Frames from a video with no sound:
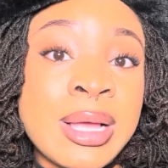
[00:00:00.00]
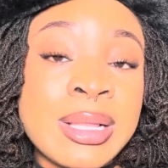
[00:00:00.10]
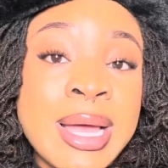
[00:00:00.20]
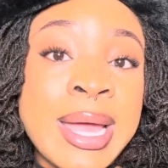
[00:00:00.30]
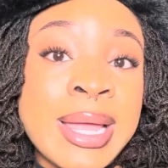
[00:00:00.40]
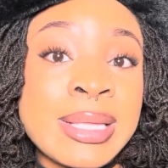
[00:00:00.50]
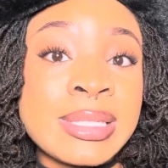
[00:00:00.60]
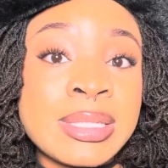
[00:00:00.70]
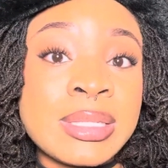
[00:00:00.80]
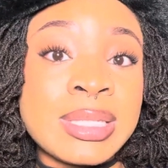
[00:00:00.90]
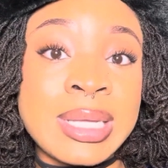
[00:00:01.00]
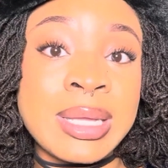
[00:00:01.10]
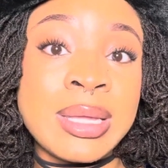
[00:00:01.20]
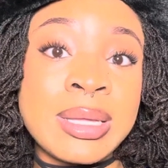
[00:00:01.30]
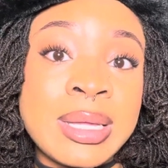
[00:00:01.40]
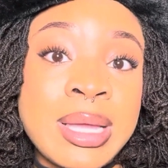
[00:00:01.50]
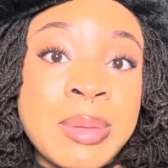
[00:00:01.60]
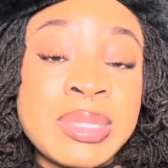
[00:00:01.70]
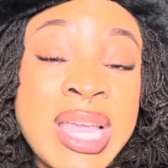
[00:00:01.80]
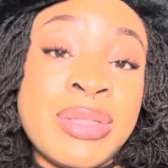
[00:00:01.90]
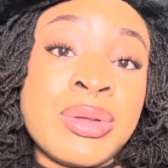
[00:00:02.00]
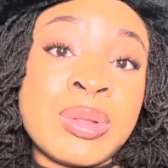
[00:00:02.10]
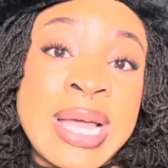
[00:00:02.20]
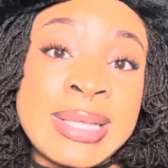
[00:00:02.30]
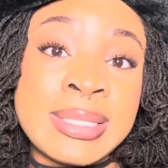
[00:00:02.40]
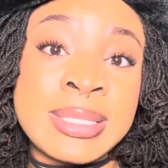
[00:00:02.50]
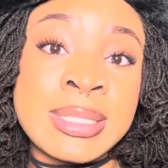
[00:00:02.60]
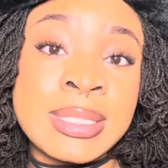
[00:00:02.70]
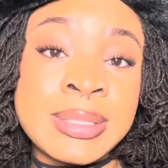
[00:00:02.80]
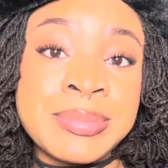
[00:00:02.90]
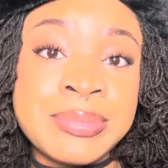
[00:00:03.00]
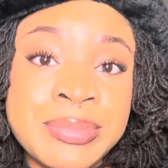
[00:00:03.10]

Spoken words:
clients to obtain their license.